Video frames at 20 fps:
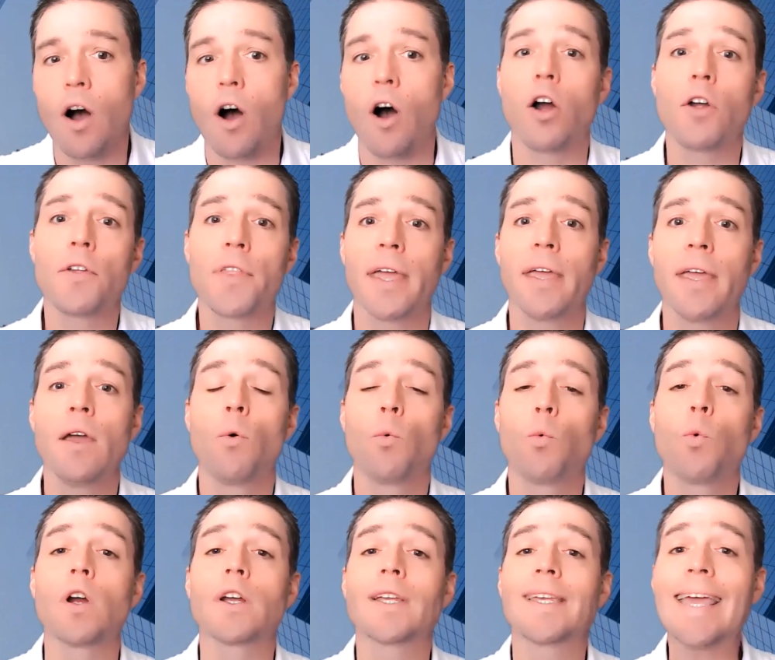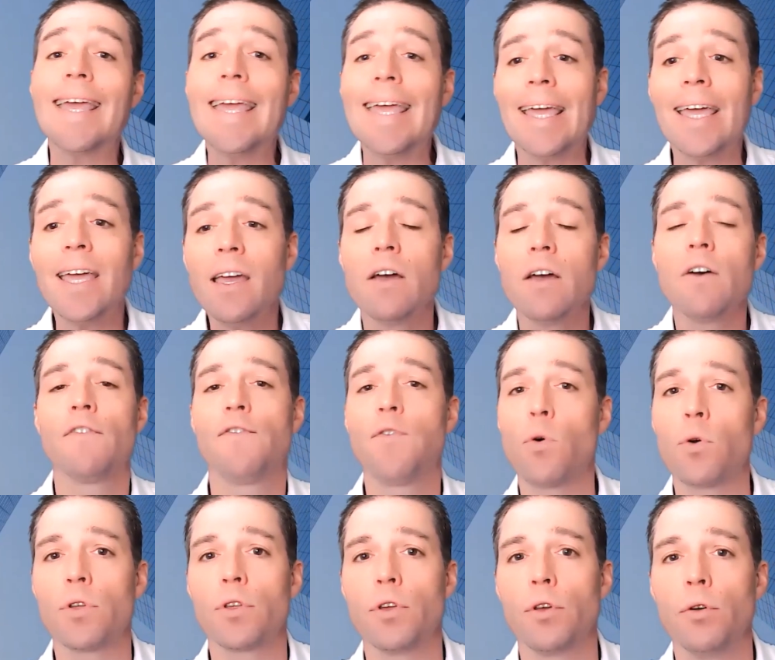Are they working
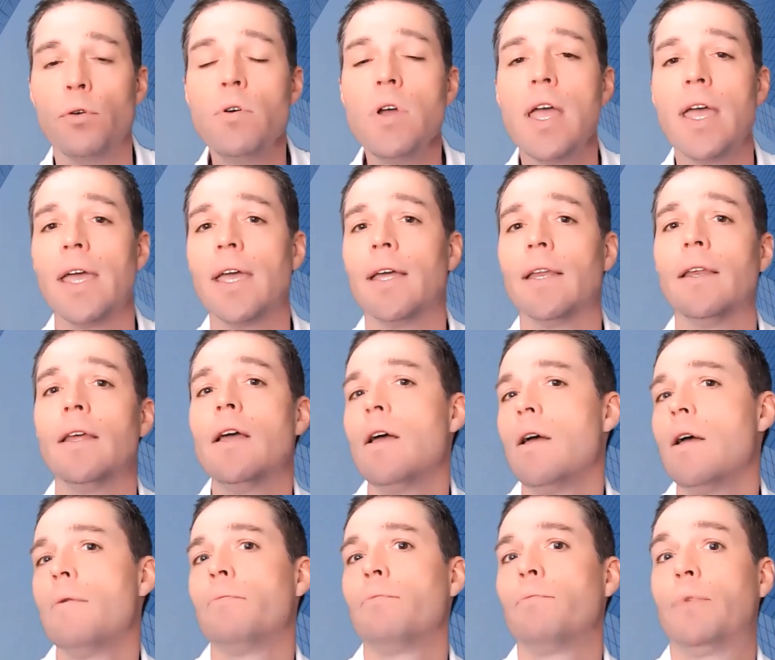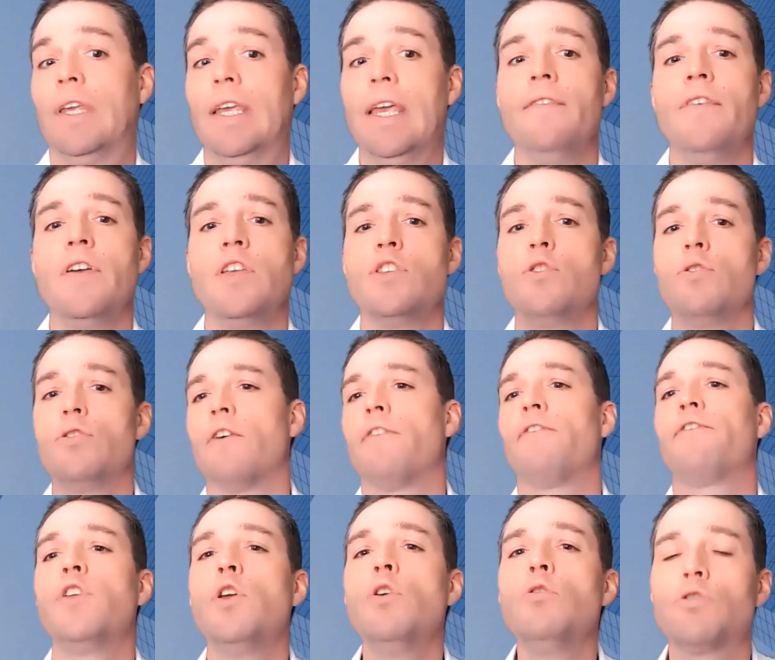for you in giving you the
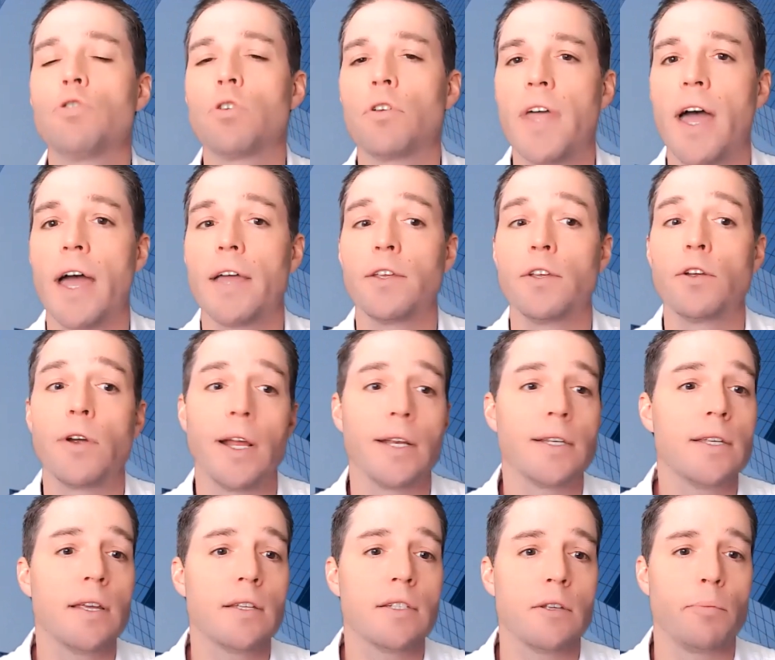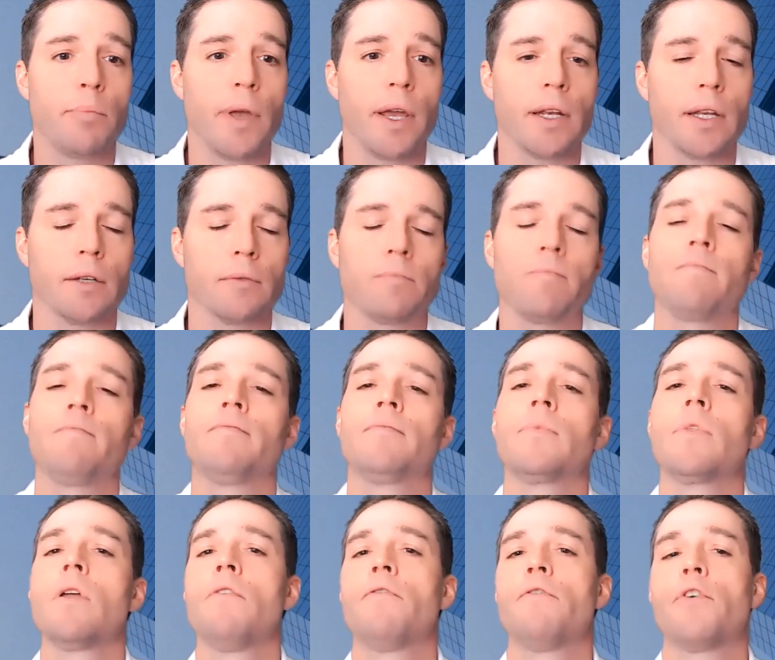future that you're anticipating?
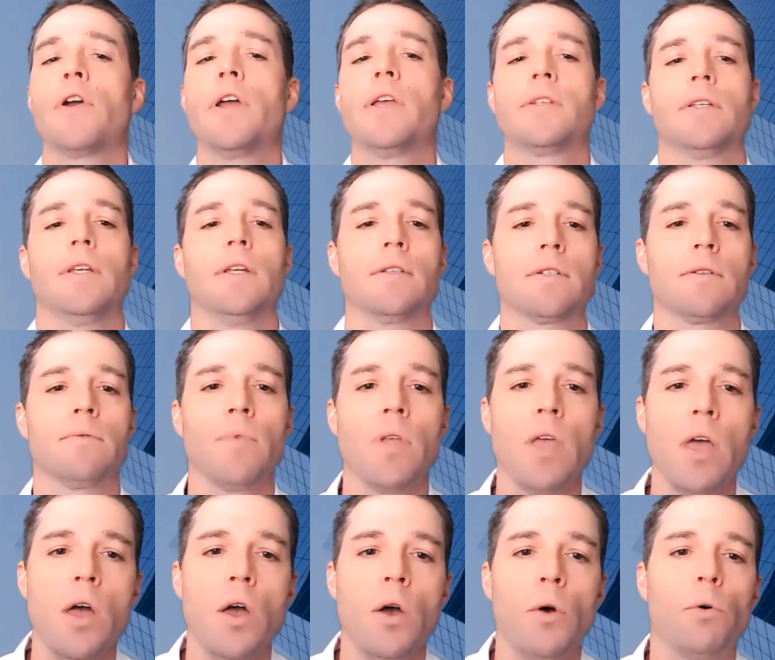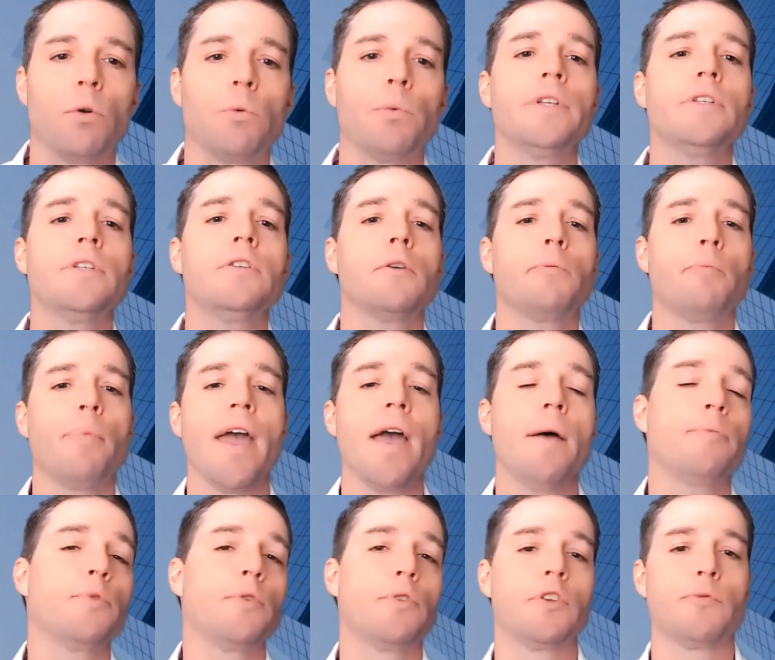For instance, when we took
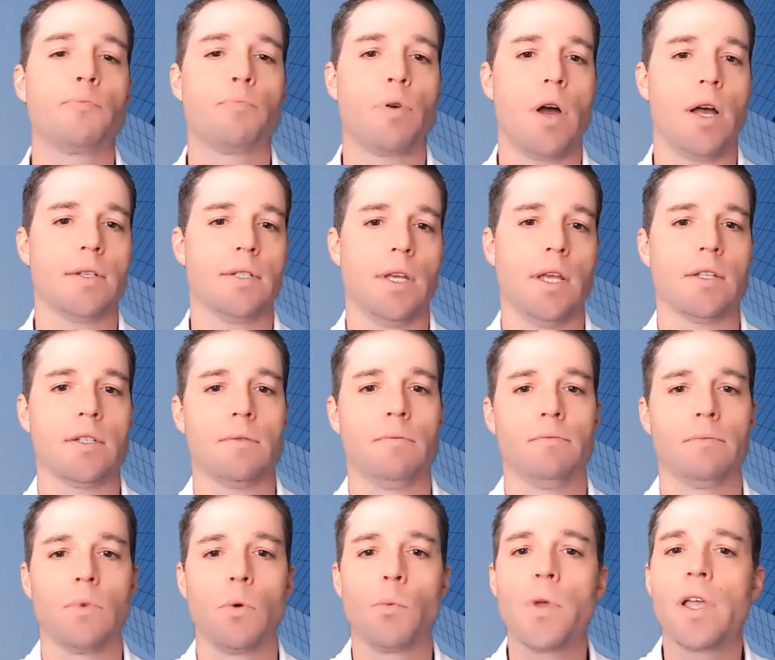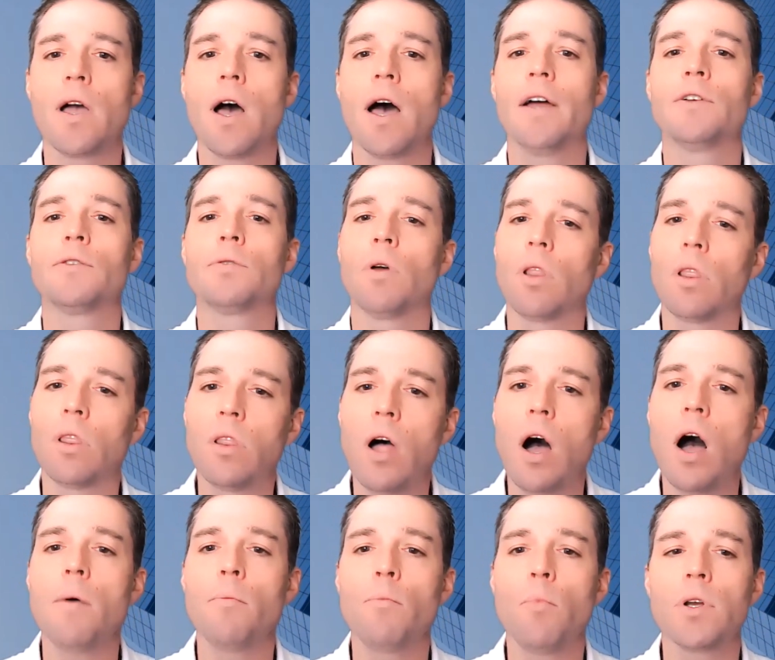Pam through this process, we got into a
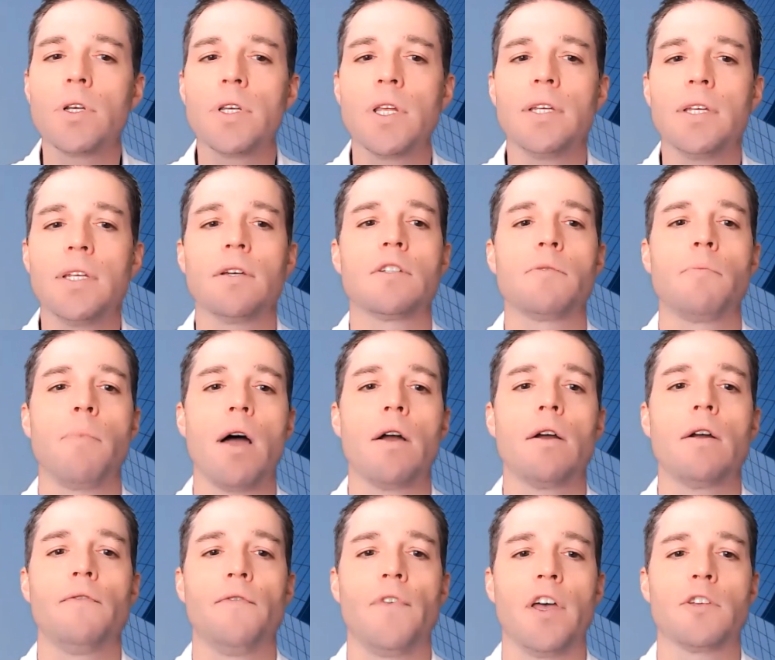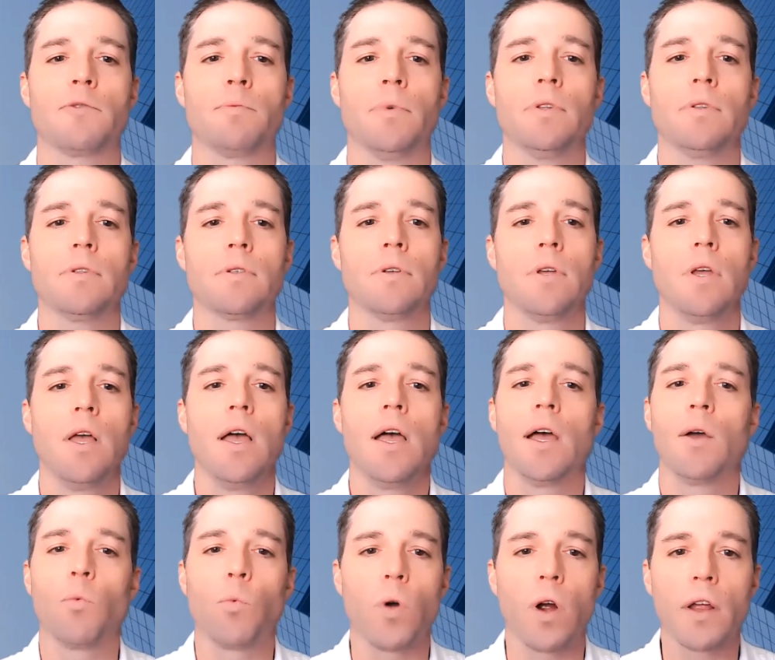lot more details about her investments,
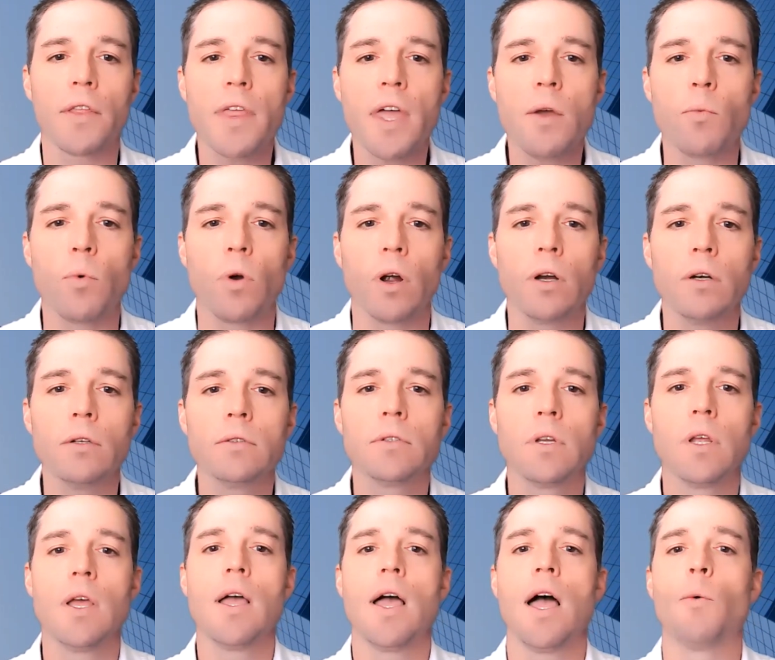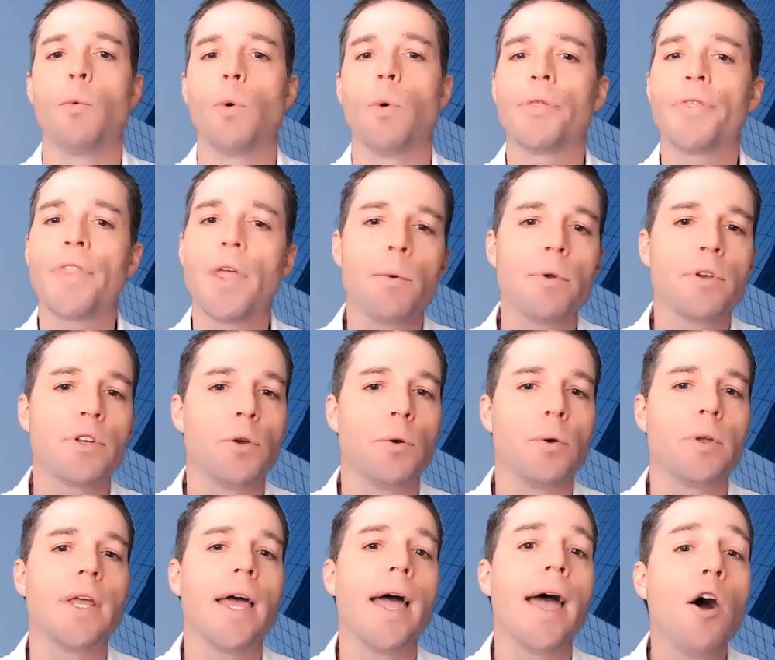where they were, and what they were
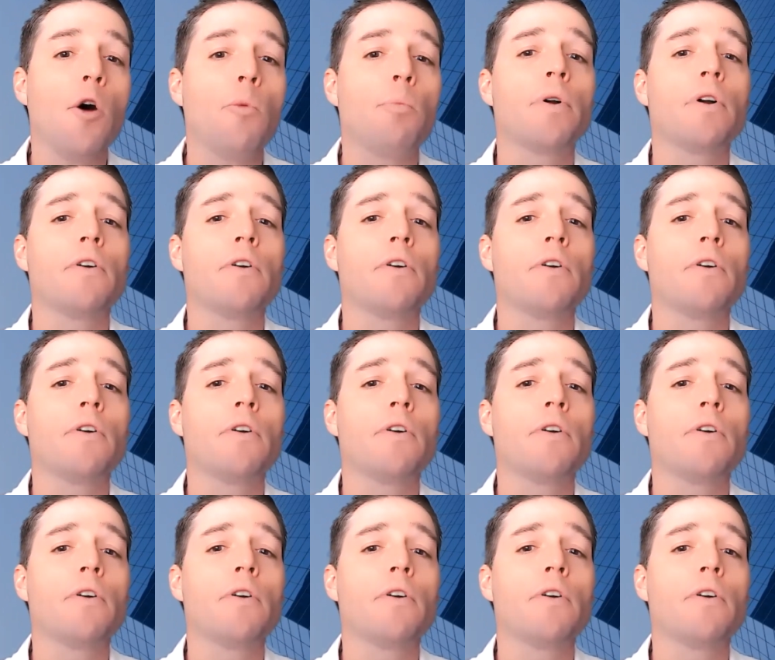doing to help